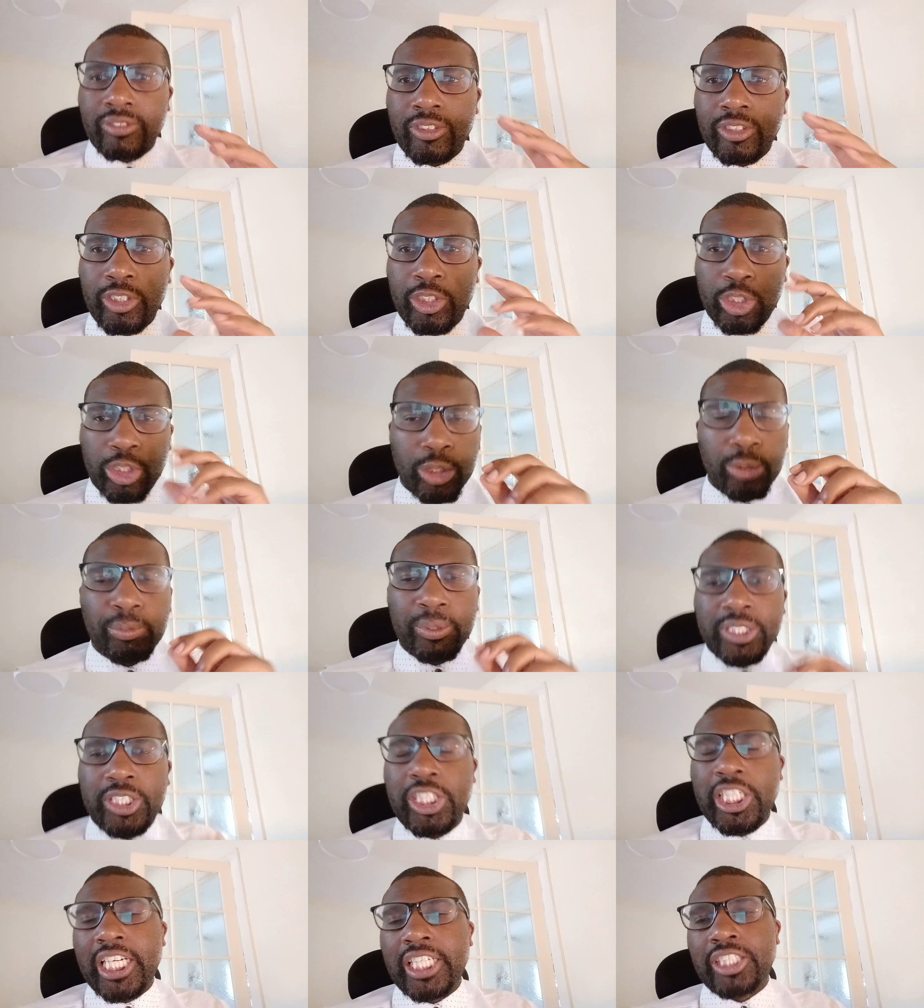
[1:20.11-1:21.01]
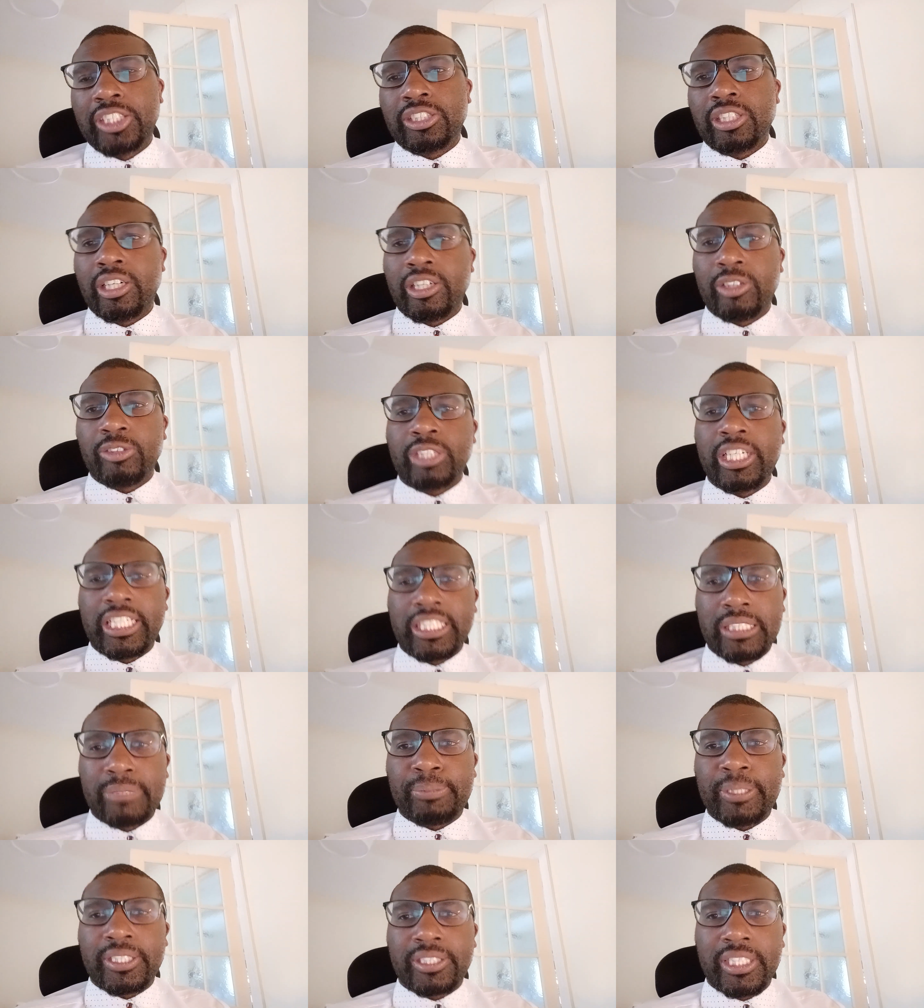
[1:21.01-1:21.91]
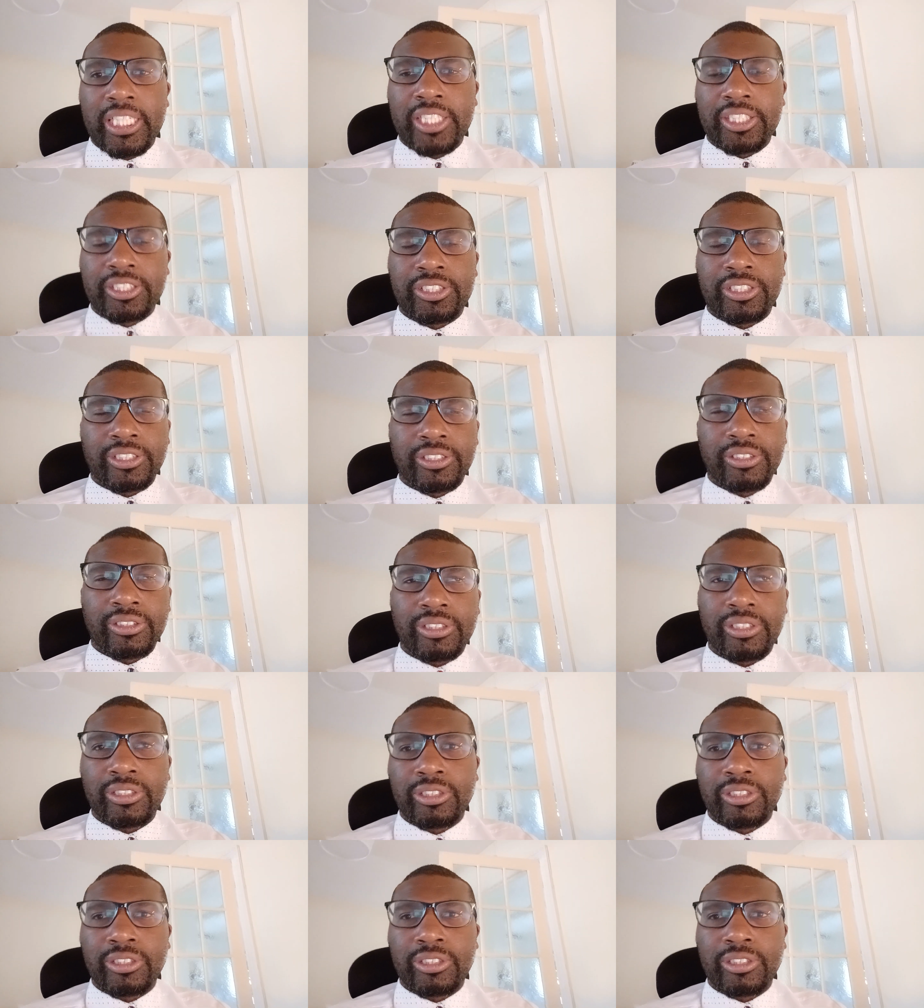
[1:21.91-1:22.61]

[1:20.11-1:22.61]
Should we change our expectations?